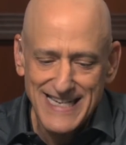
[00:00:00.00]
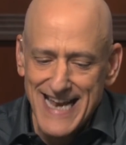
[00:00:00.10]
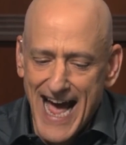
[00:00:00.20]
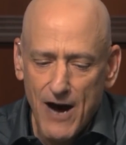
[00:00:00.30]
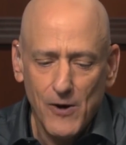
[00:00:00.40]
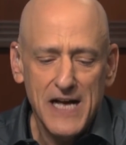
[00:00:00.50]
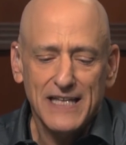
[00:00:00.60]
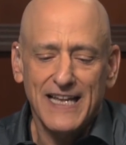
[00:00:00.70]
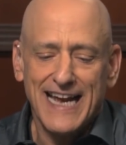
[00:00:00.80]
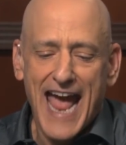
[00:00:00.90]
and
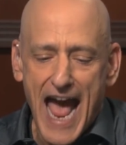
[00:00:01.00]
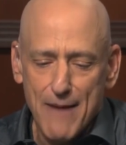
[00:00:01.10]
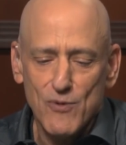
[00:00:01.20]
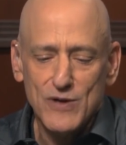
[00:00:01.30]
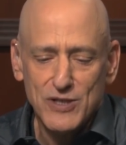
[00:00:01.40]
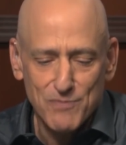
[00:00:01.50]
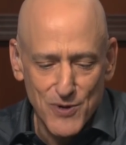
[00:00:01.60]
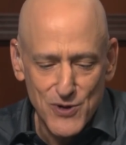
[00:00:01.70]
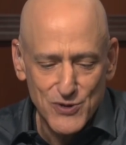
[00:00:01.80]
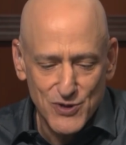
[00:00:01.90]
now, like
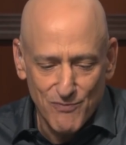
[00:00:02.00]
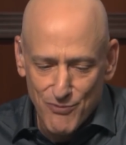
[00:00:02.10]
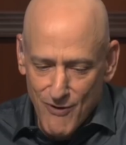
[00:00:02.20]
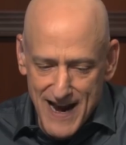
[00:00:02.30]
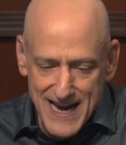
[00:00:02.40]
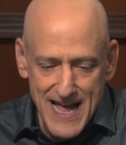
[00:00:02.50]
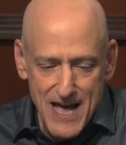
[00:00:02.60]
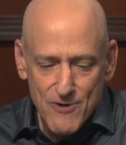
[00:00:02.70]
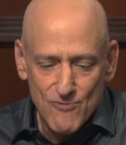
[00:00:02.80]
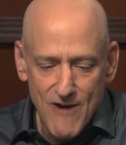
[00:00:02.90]
amorous birds of
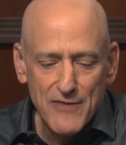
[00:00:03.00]
prey,